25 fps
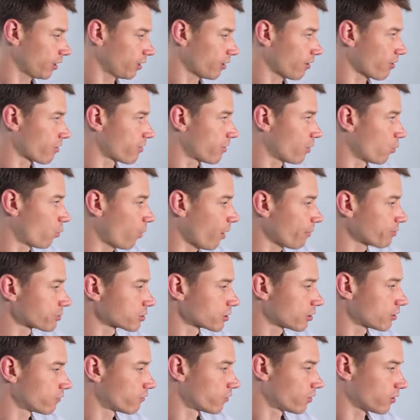The web
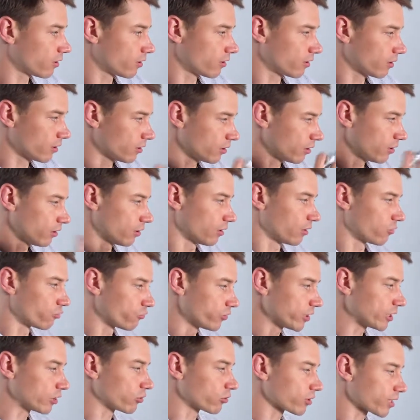server
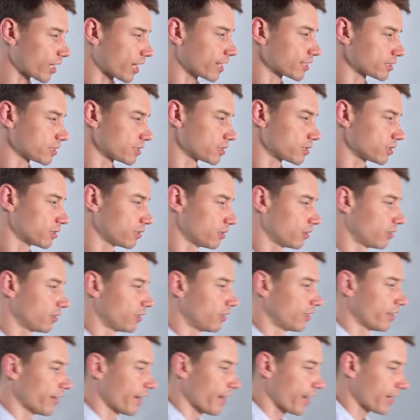recognizes it
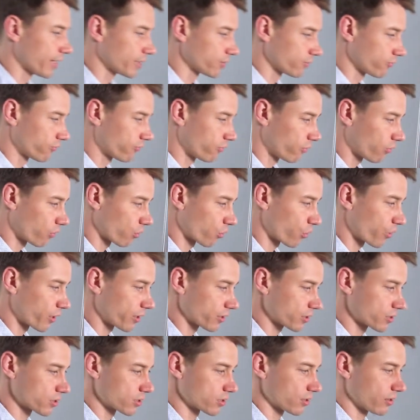and
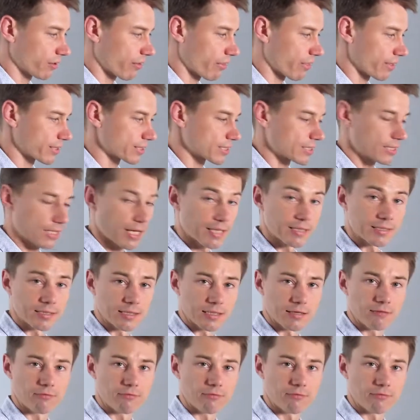forwards the static